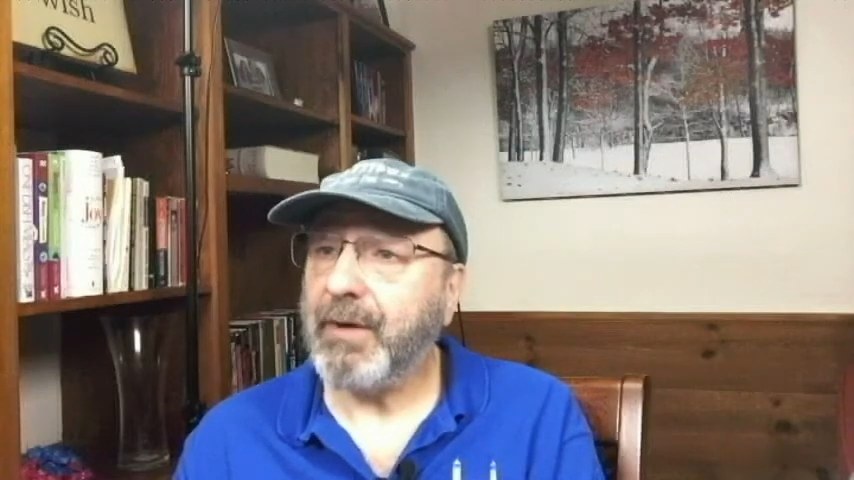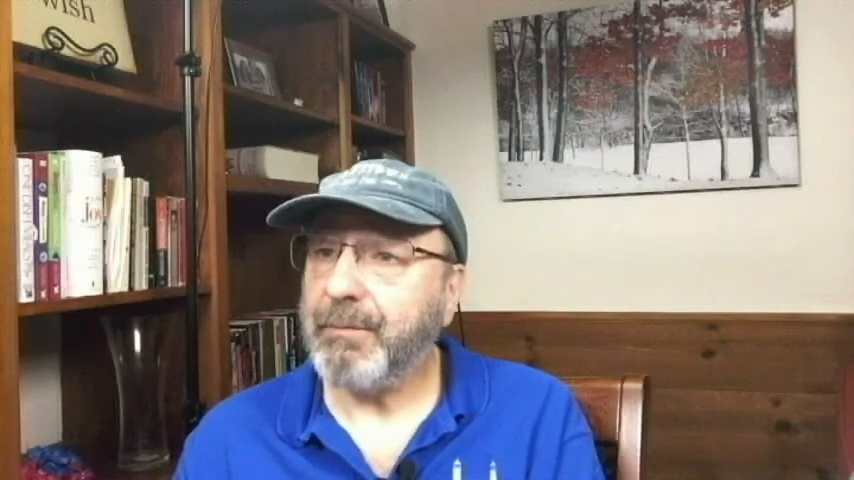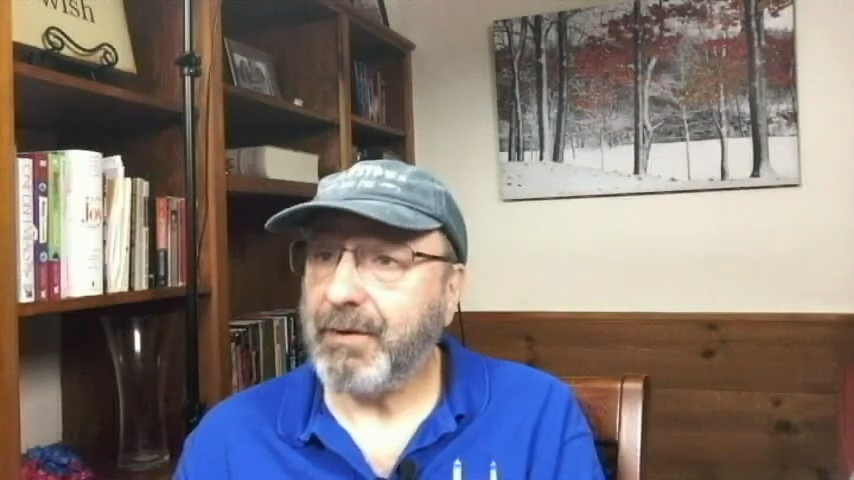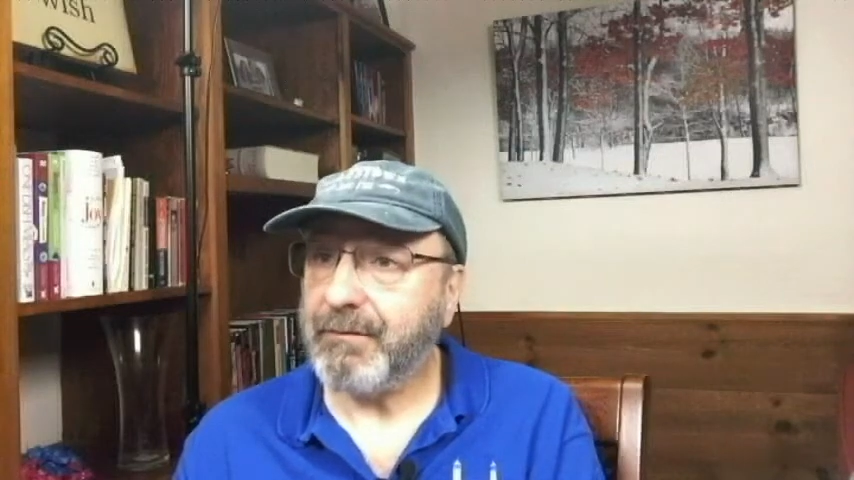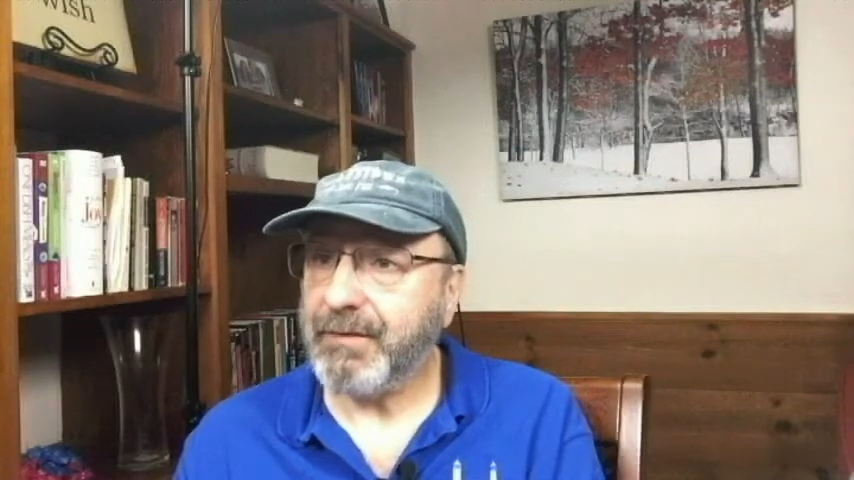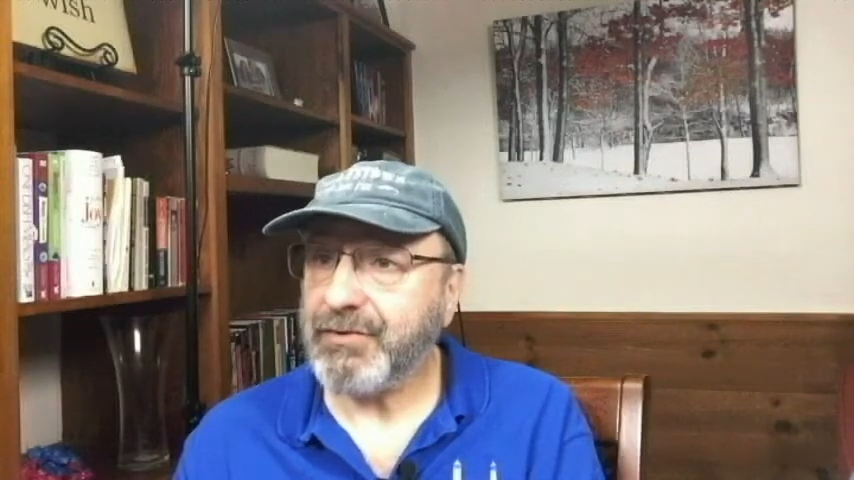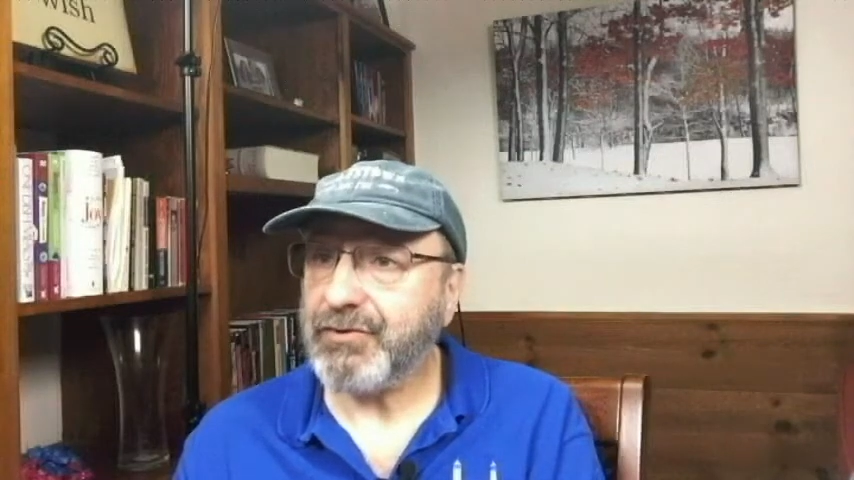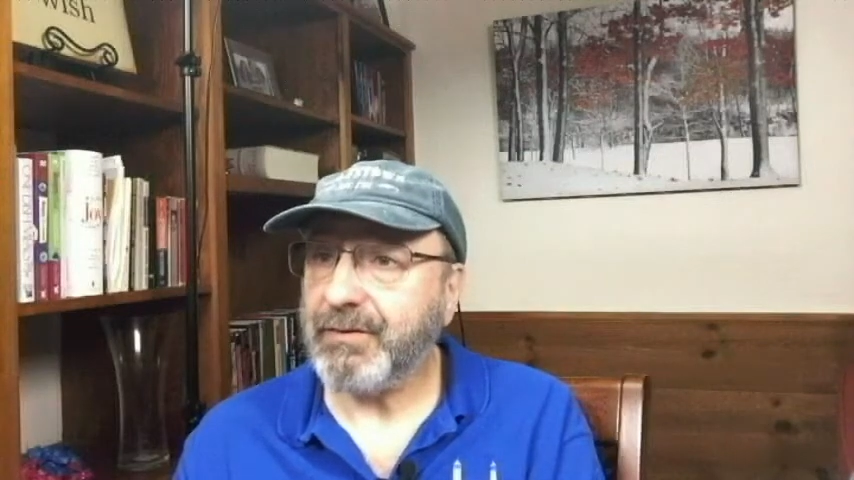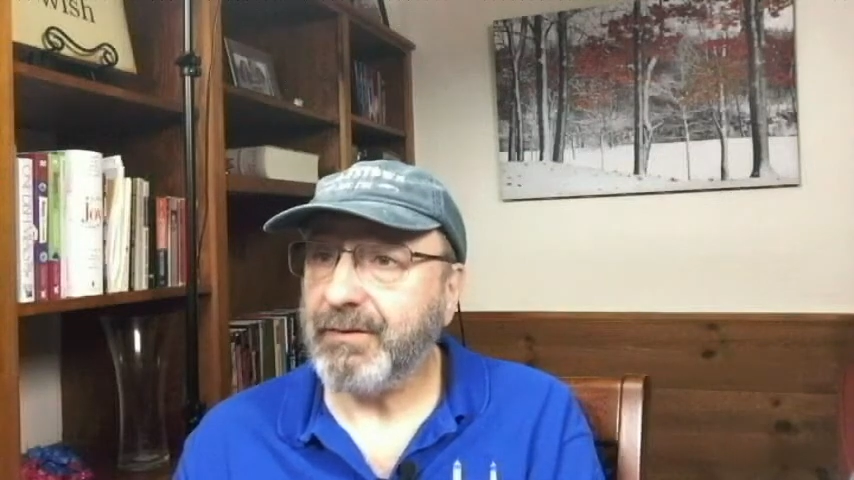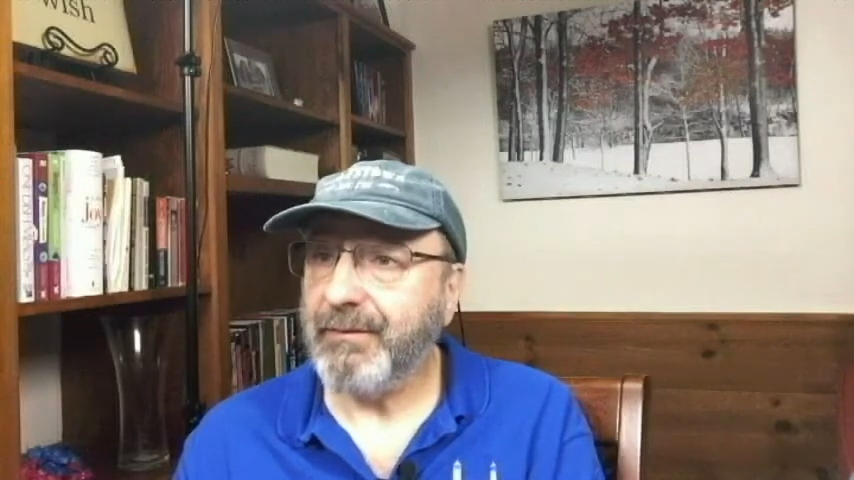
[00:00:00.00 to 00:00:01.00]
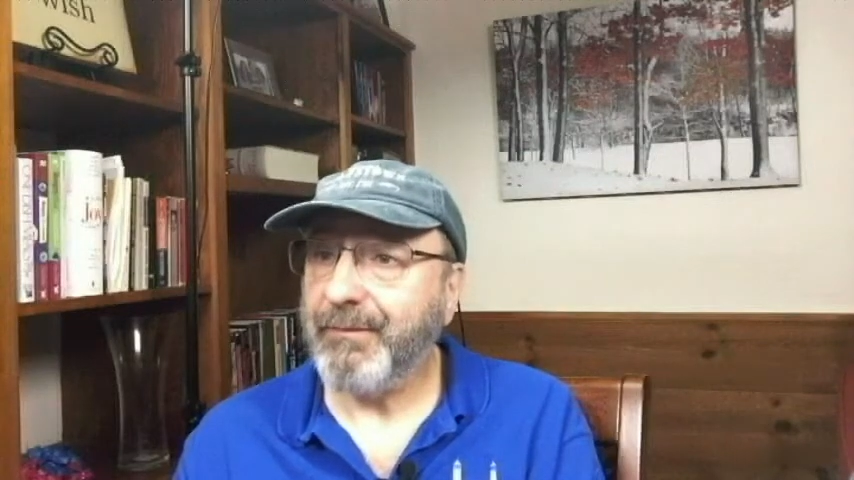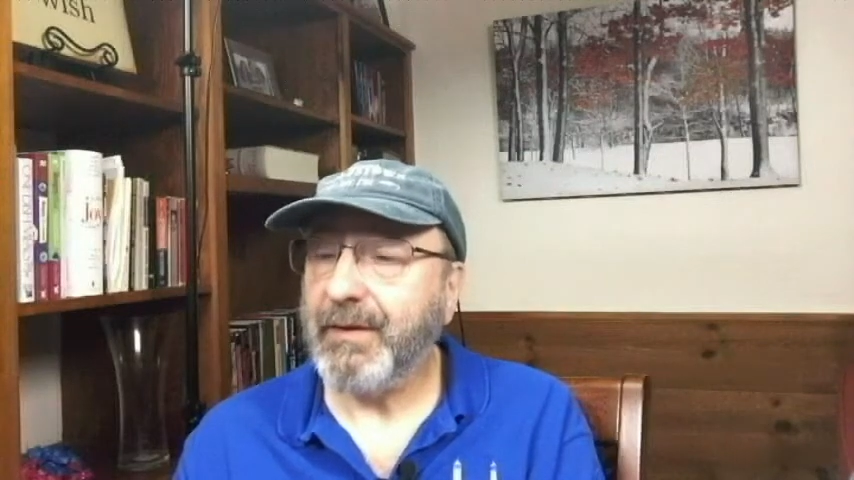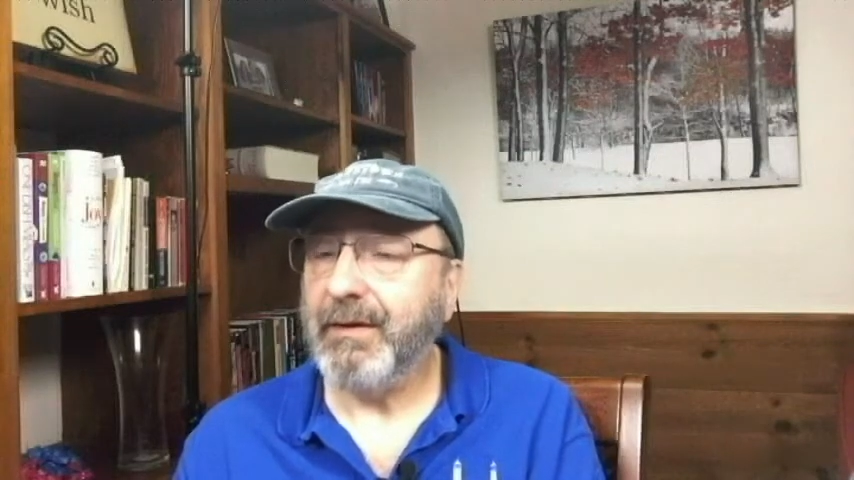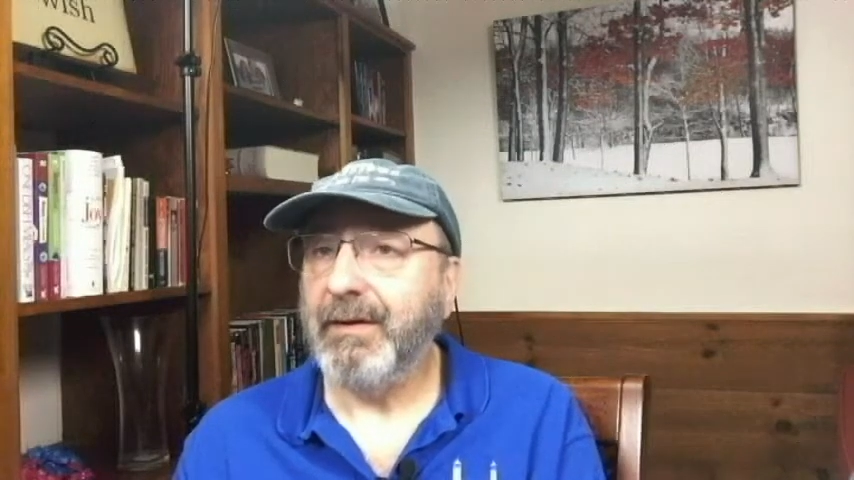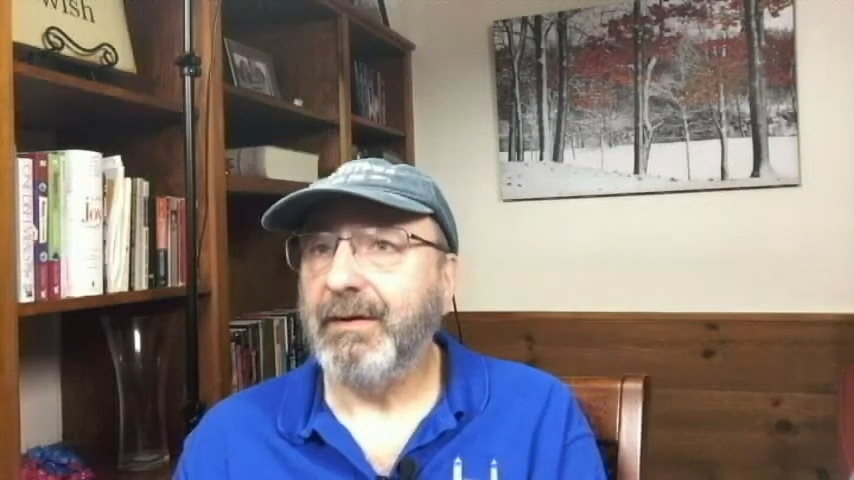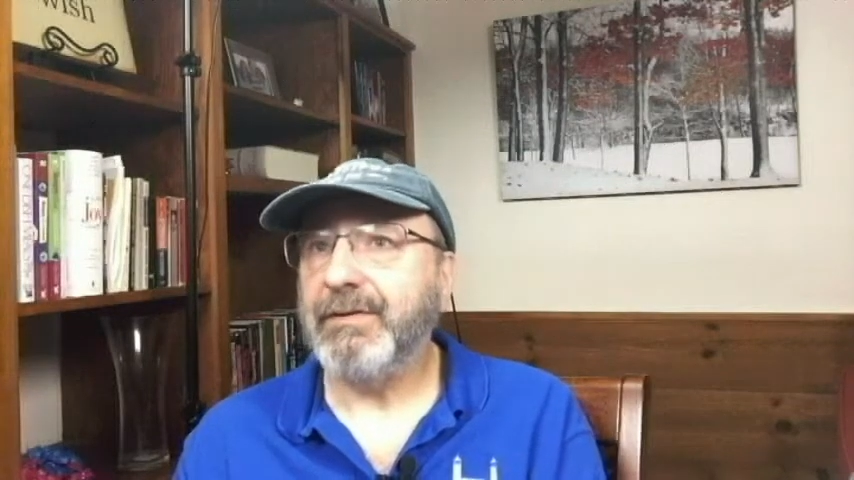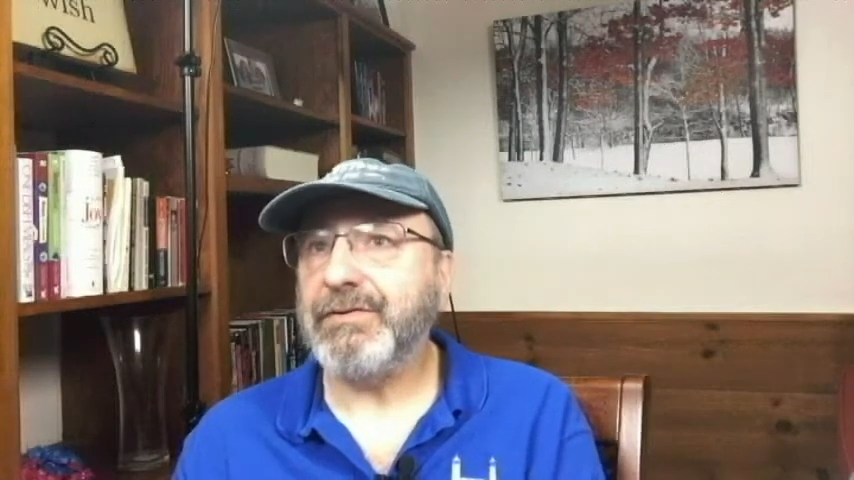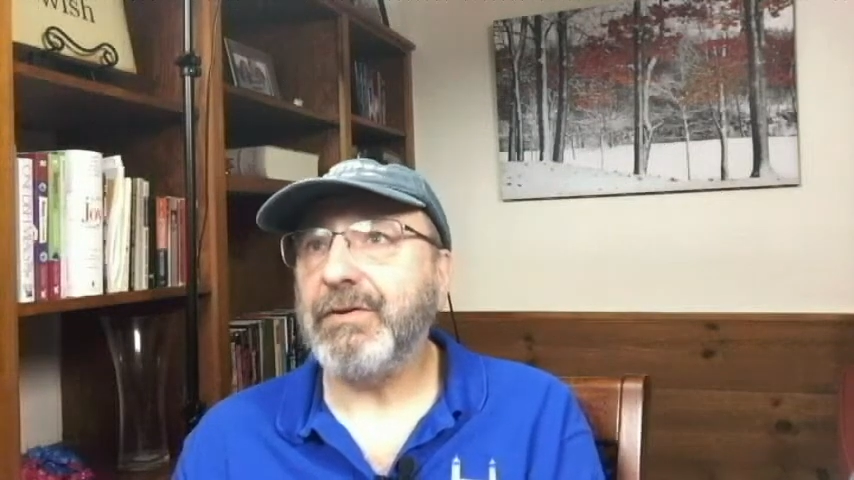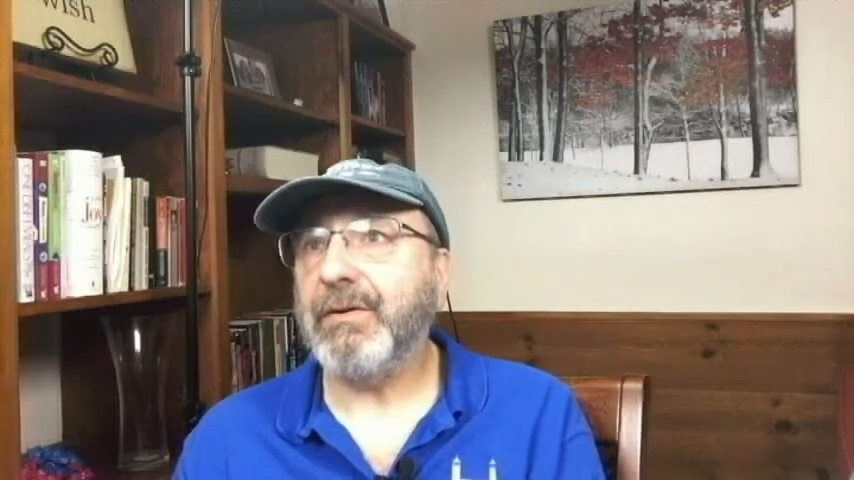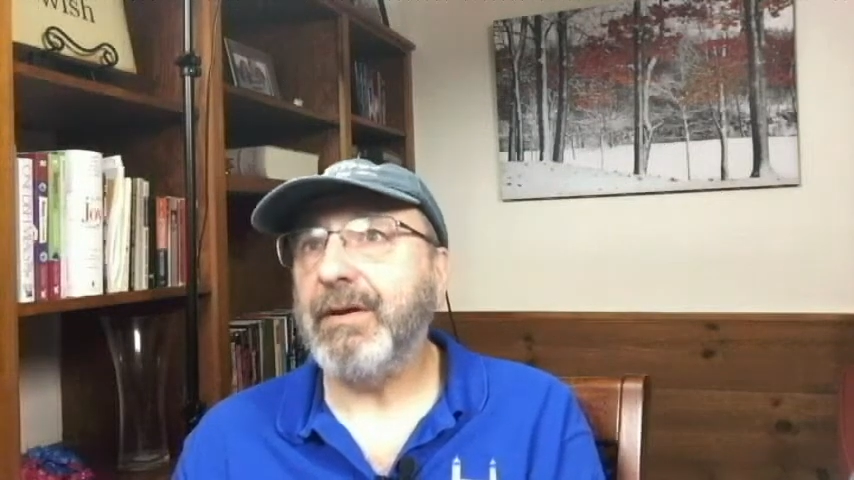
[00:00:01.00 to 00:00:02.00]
Write Better Fiction. So